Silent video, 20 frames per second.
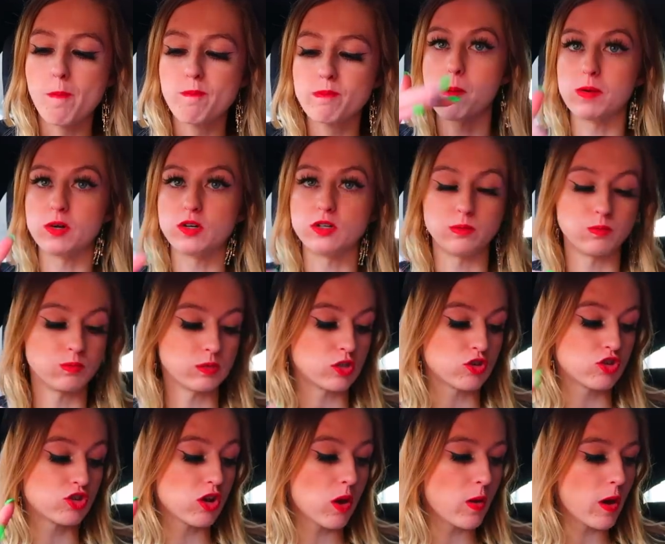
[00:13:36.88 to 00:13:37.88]
Oh my god,
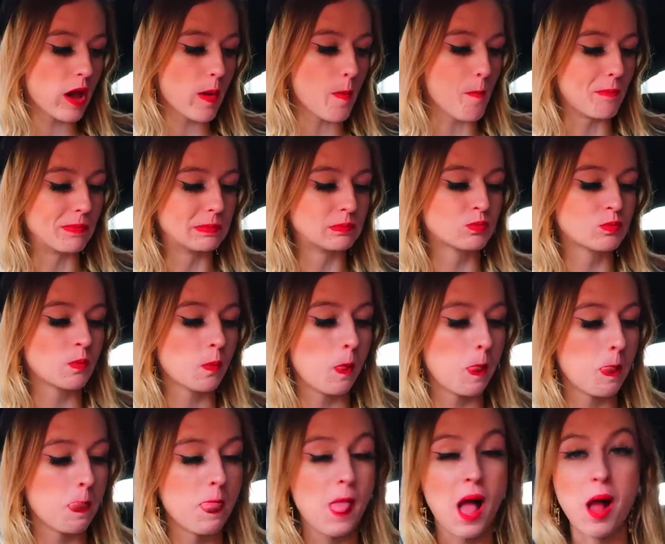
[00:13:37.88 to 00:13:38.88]
that's so good.
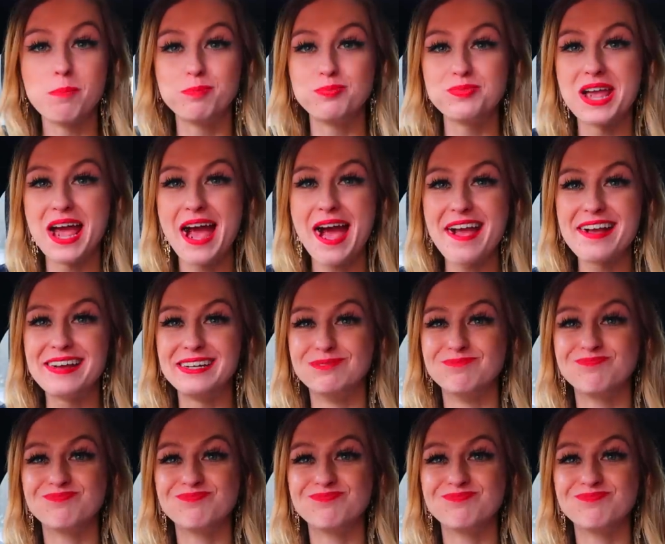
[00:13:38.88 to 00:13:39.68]
Yay.